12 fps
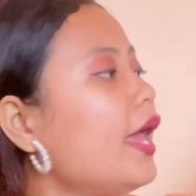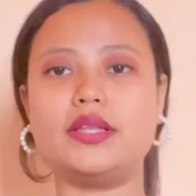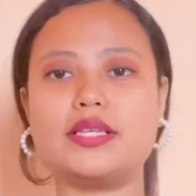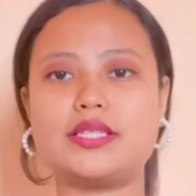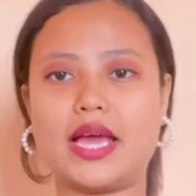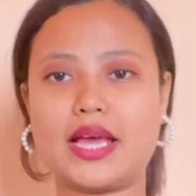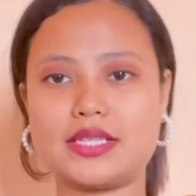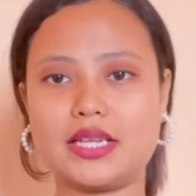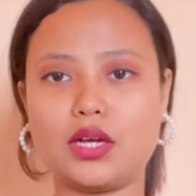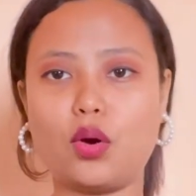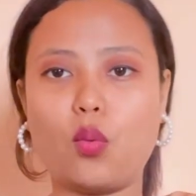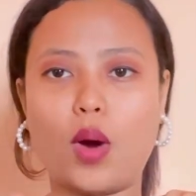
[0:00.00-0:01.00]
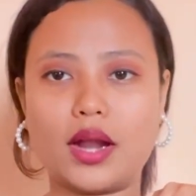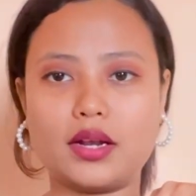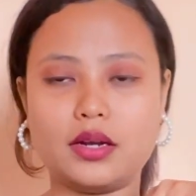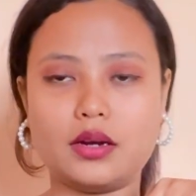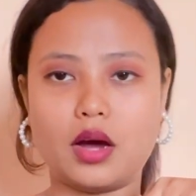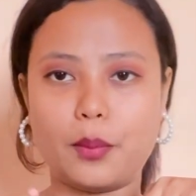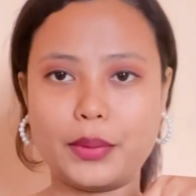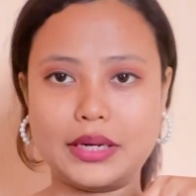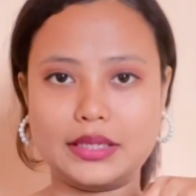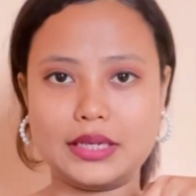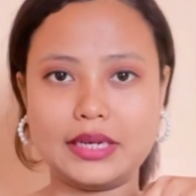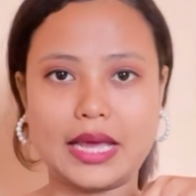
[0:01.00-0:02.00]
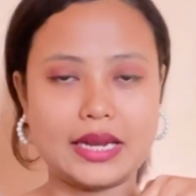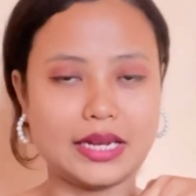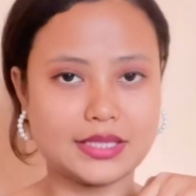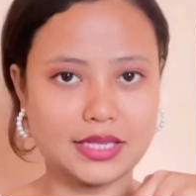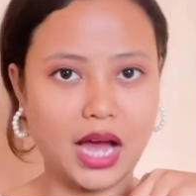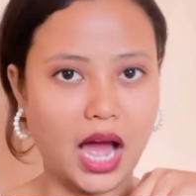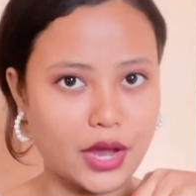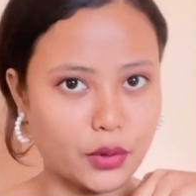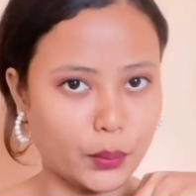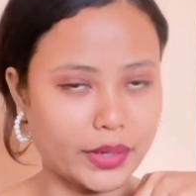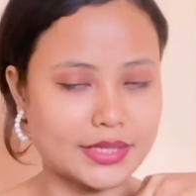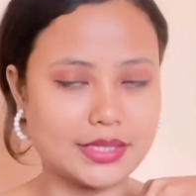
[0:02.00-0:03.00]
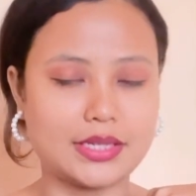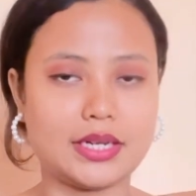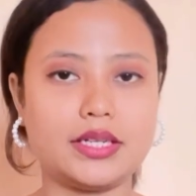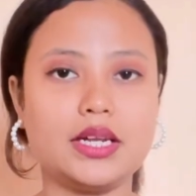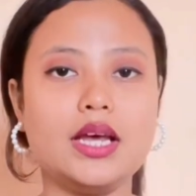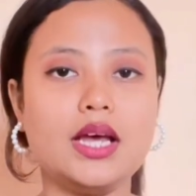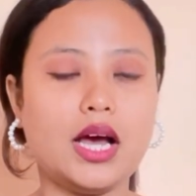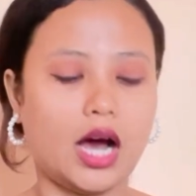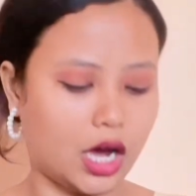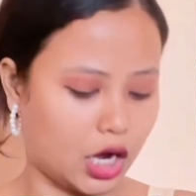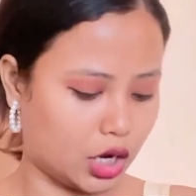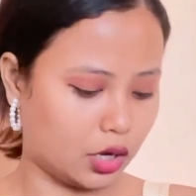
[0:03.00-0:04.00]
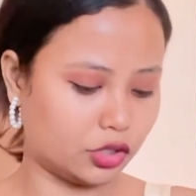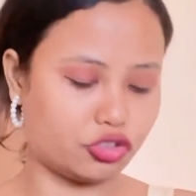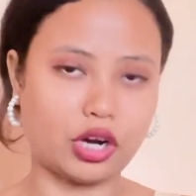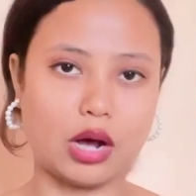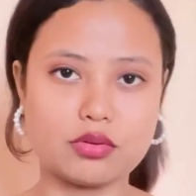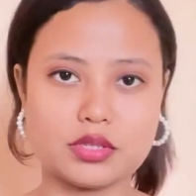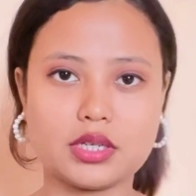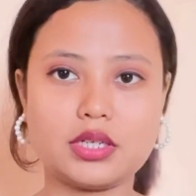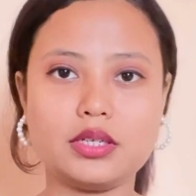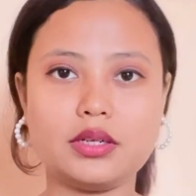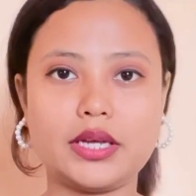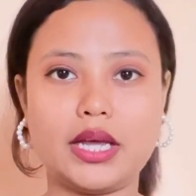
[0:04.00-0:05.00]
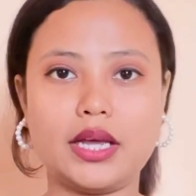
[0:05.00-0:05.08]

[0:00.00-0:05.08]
This has like a one button and it's a high-waisted trouser.